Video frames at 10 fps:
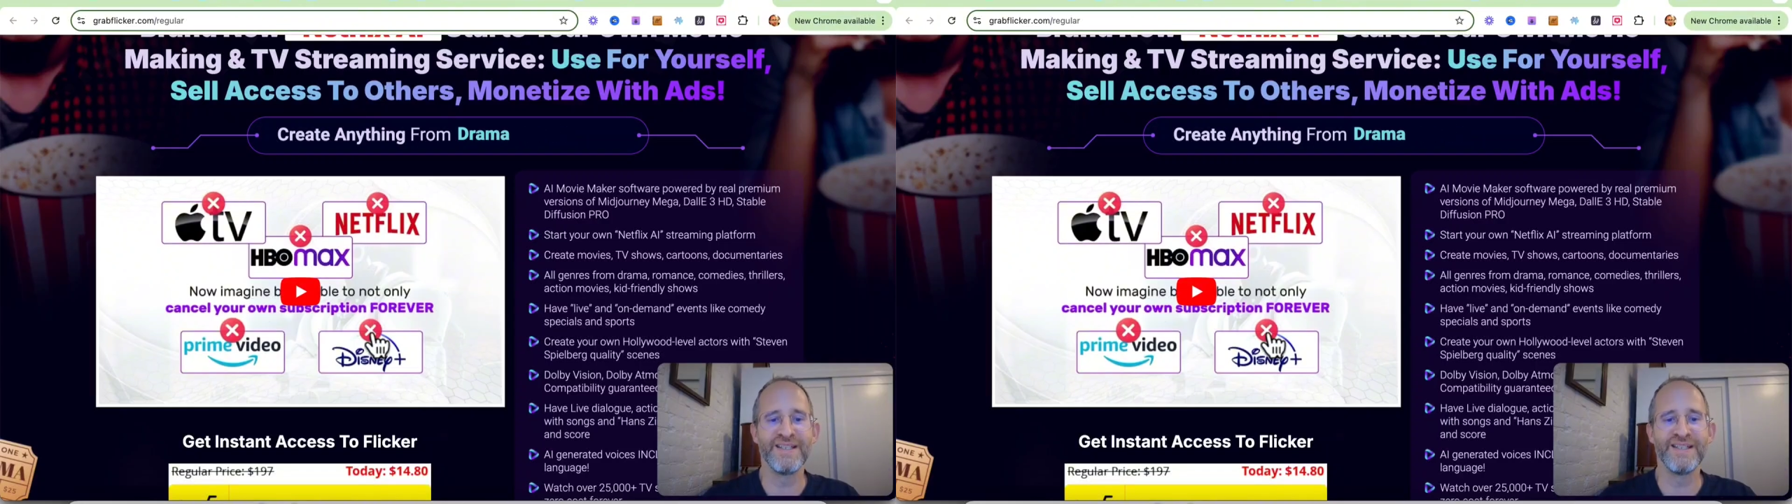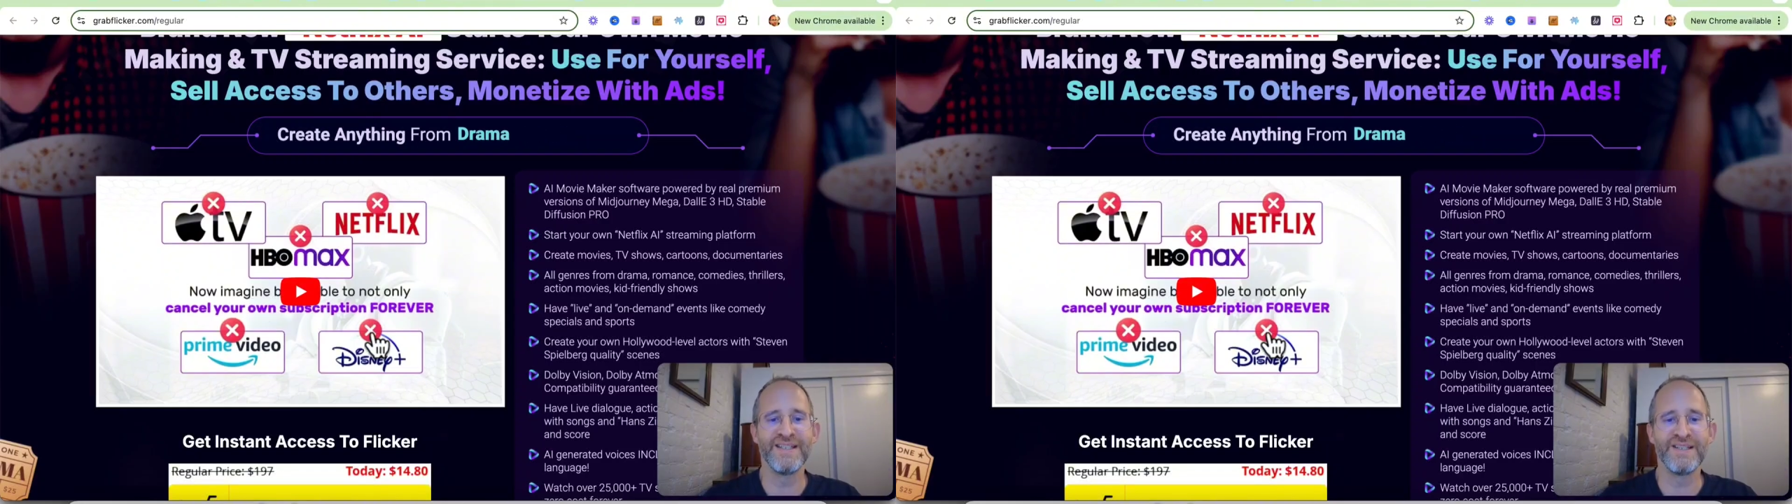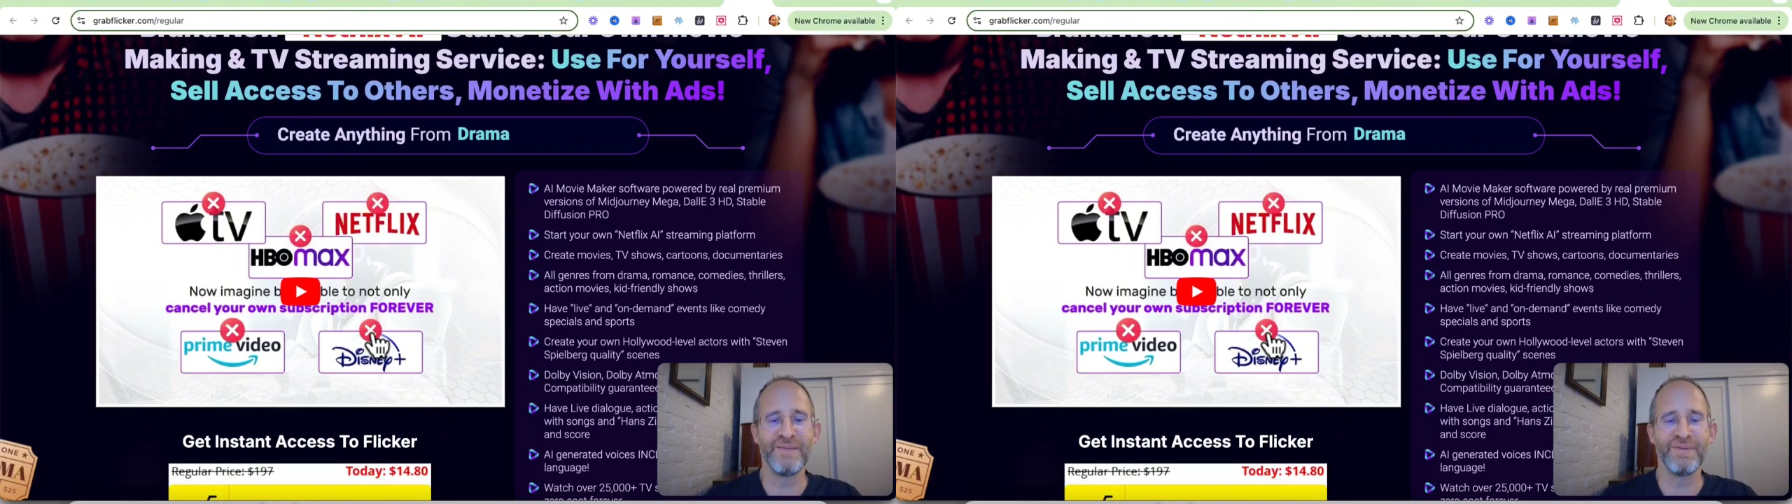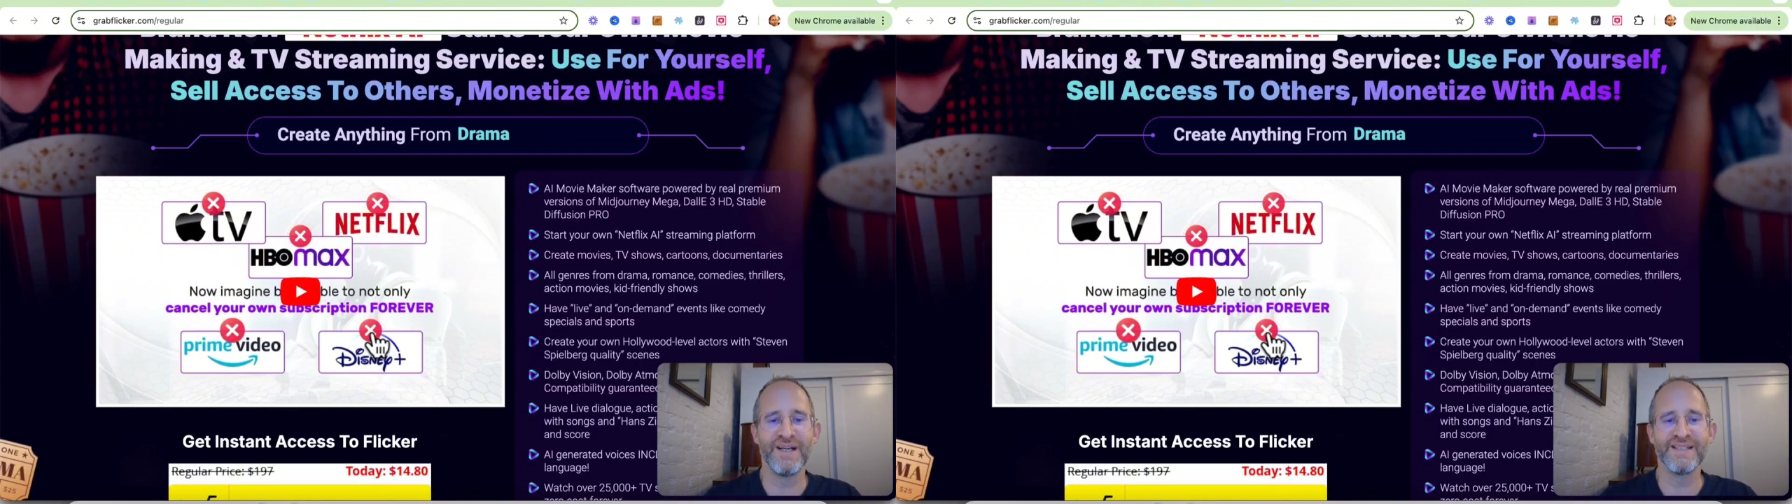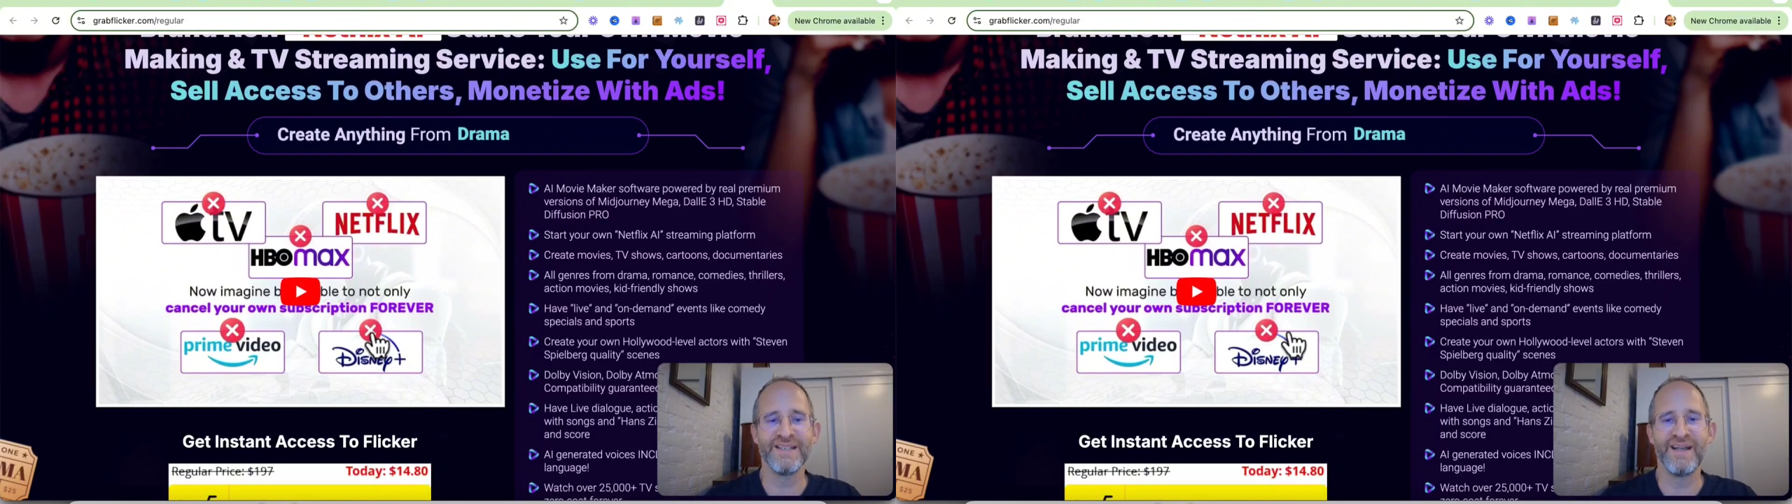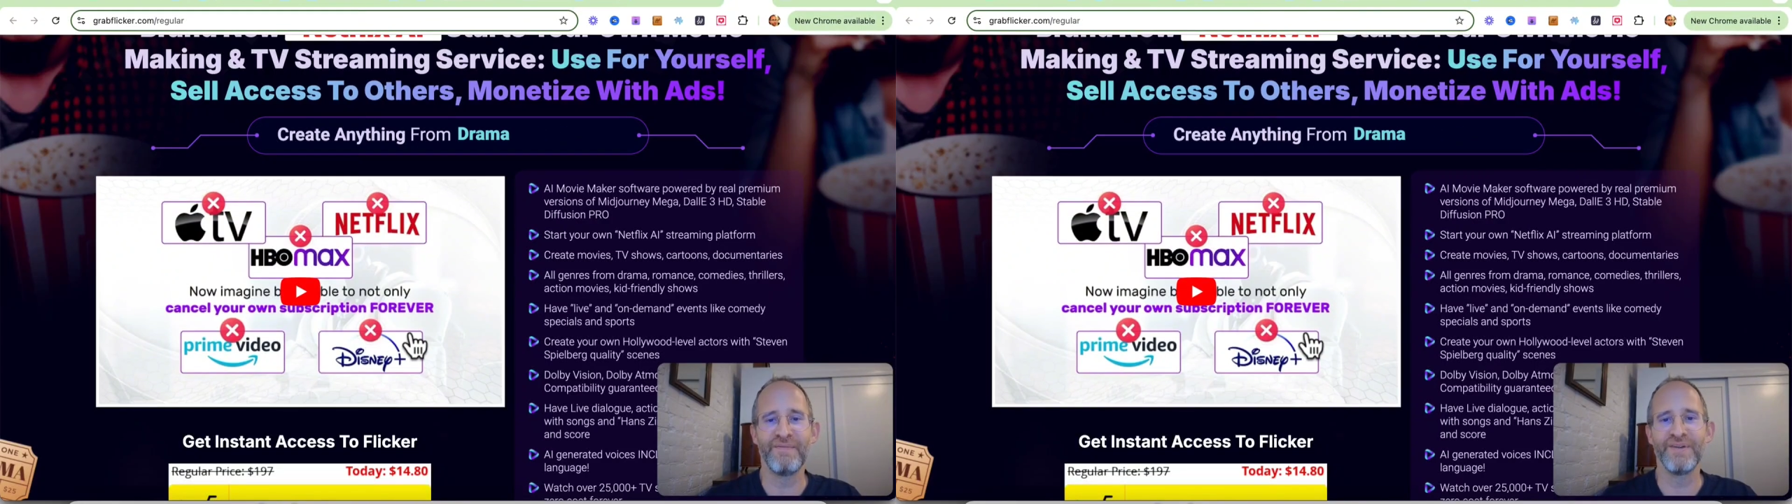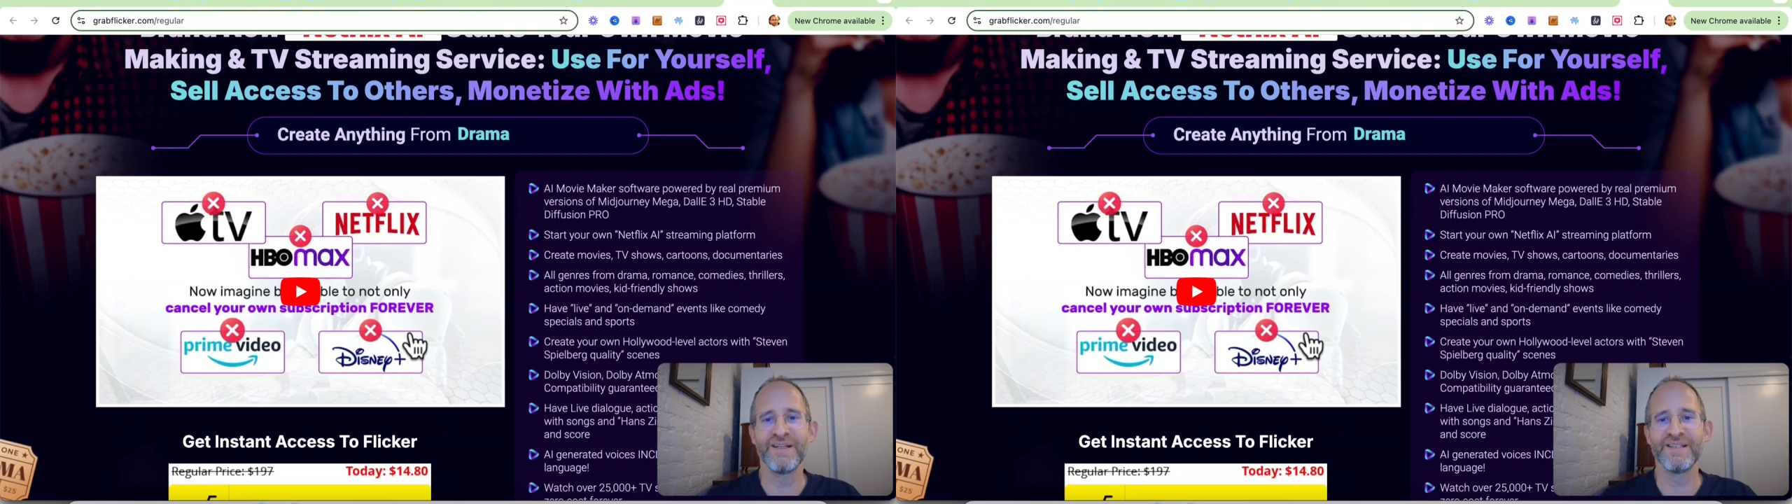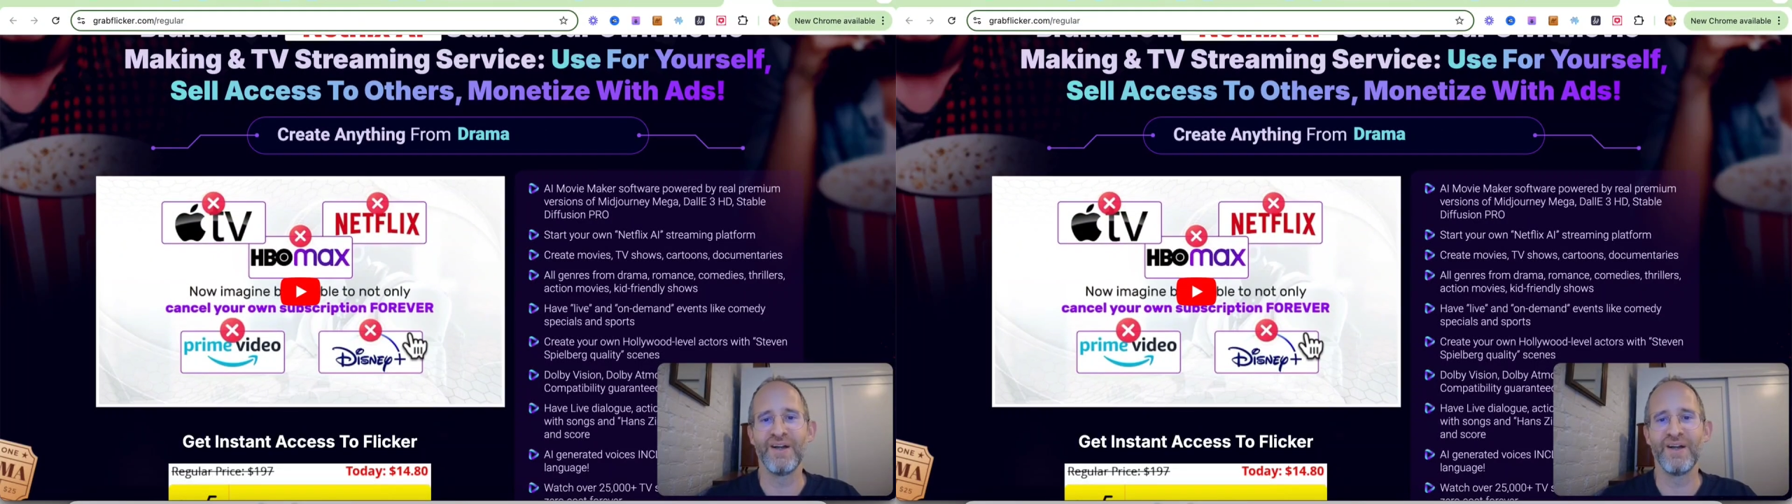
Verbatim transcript: to Disney Plus and Netflix.